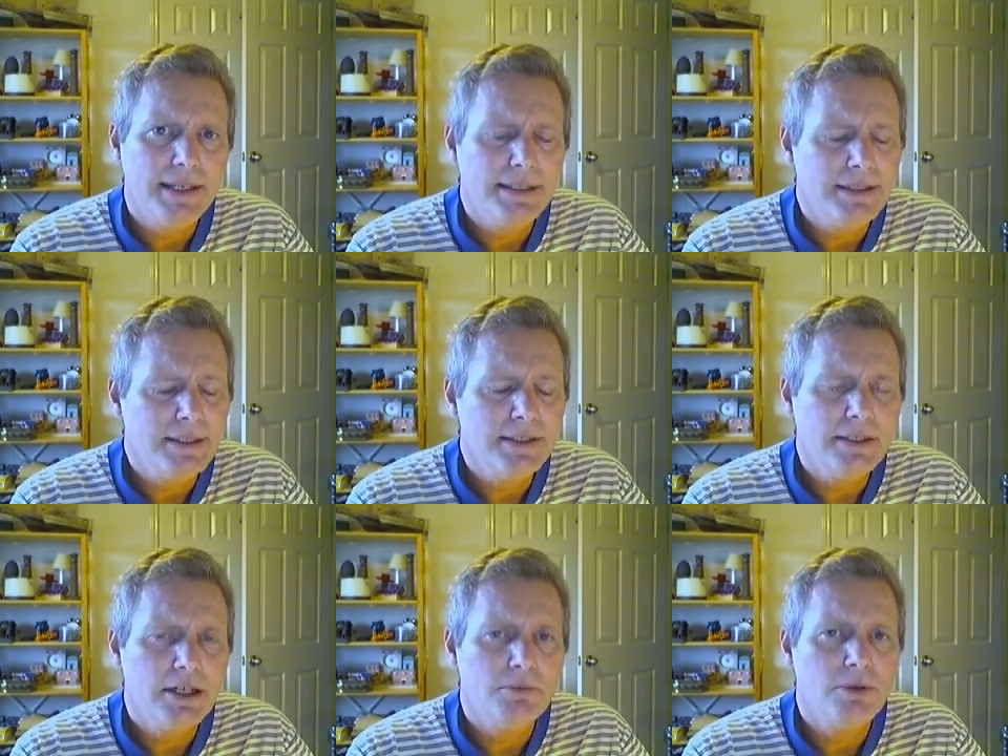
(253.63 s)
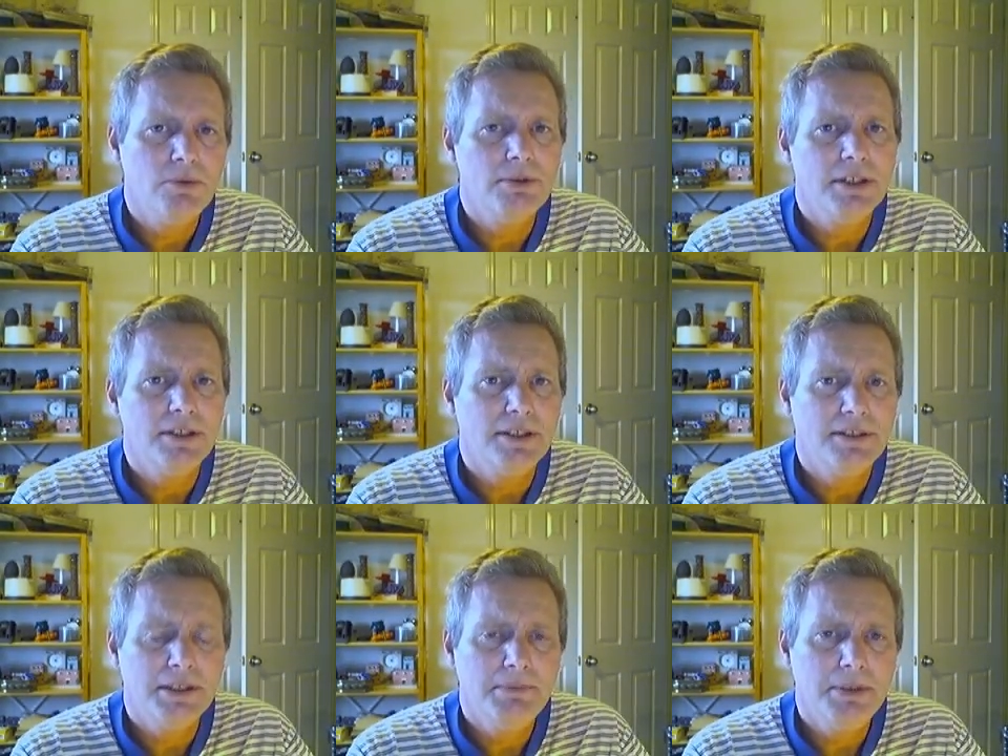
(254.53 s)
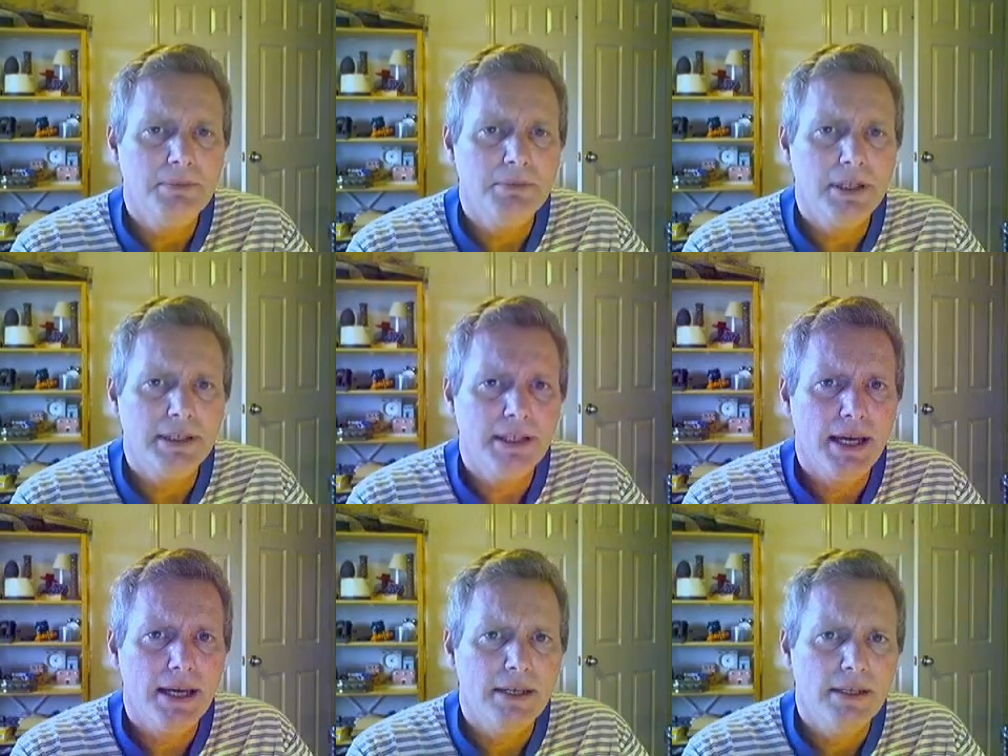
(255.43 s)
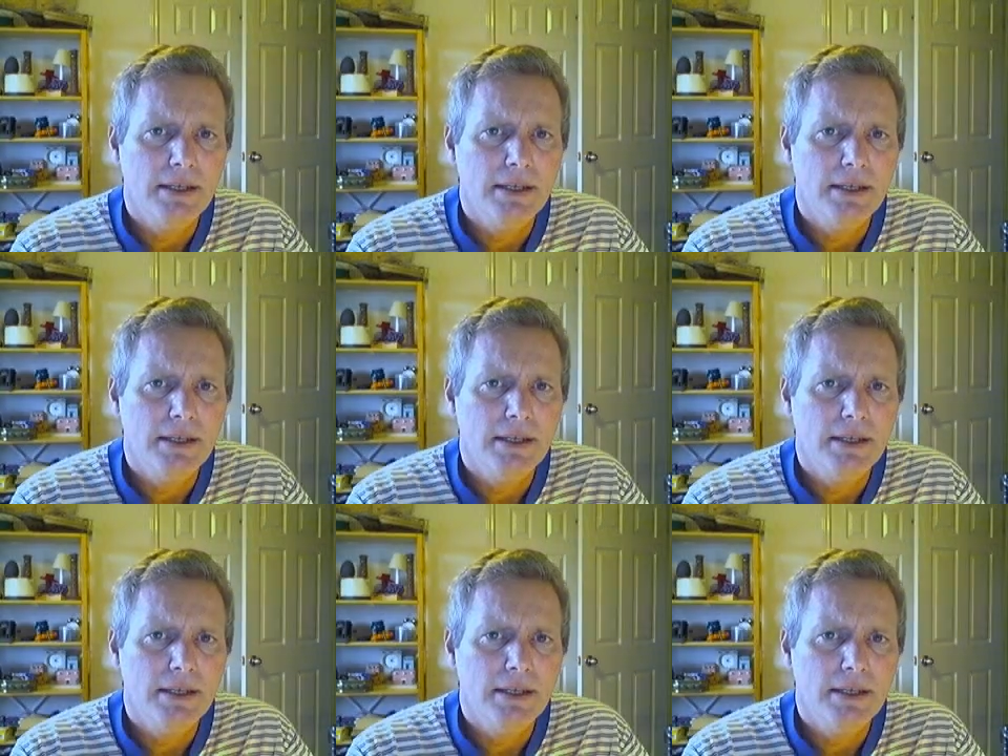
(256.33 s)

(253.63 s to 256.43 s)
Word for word: and it does scare me when I, I see people like that.